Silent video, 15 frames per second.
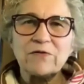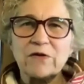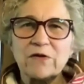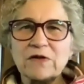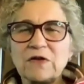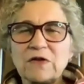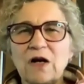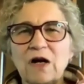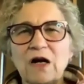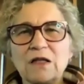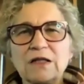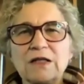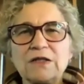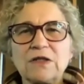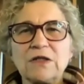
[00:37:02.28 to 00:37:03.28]
for us all
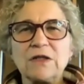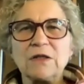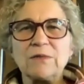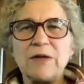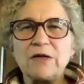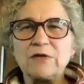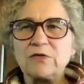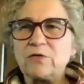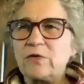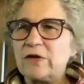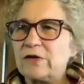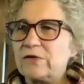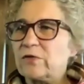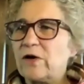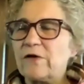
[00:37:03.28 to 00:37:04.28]
until about
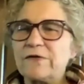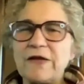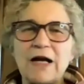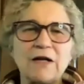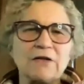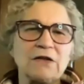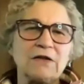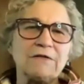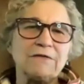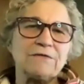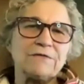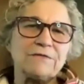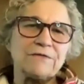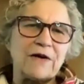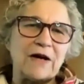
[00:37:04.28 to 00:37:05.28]

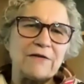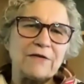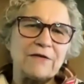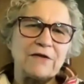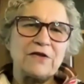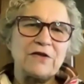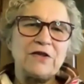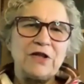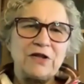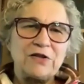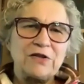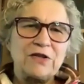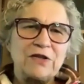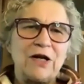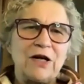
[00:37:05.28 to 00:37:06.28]
12,500 years
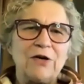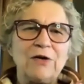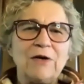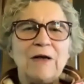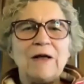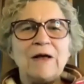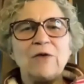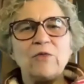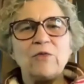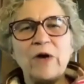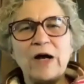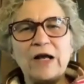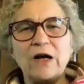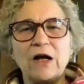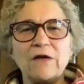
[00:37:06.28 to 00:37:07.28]
ago,
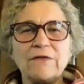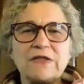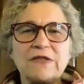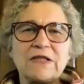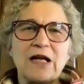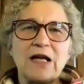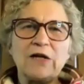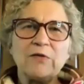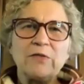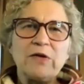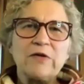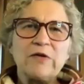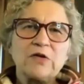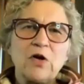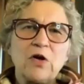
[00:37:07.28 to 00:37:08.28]
when all of a sudden we
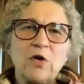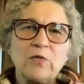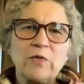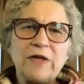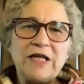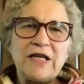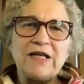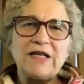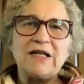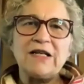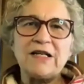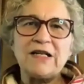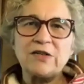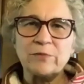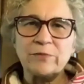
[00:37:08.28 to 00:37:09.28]
were told we needed an
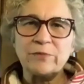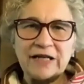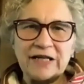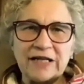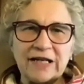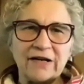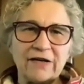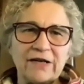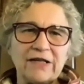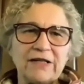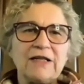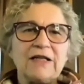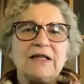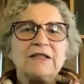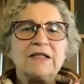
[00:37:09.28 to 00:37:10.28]
intermediary
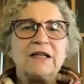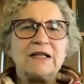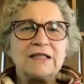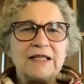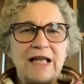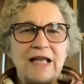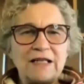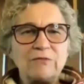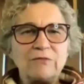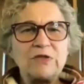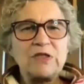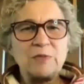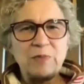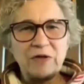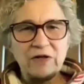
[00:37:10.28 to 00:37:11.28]
to get with
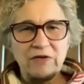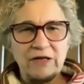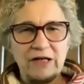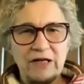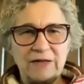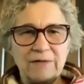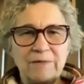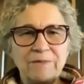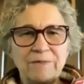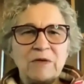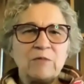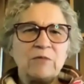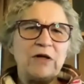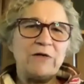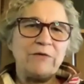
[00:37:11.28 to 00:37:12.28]
spirit.
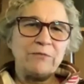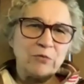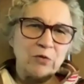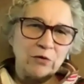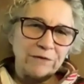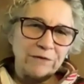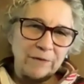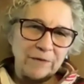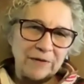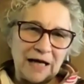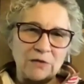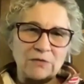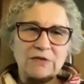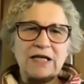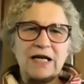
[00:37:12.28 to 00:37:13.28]
We moved from the
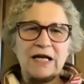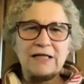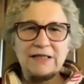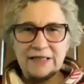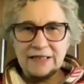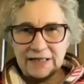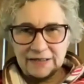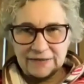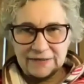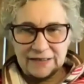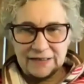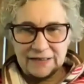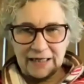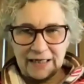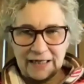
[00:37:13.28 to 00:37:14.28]
outside to the
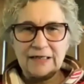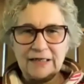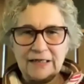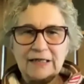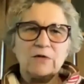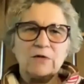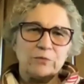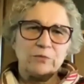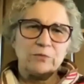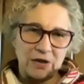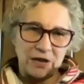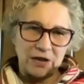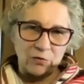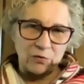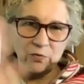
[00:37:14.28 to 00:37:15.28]
inside,
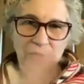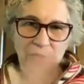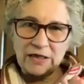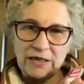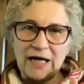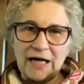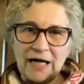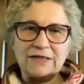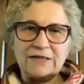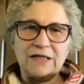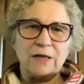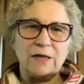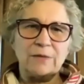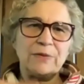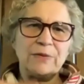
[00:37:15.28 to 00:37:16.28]
put our wind eyes
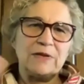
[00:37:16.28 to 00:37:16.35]
up,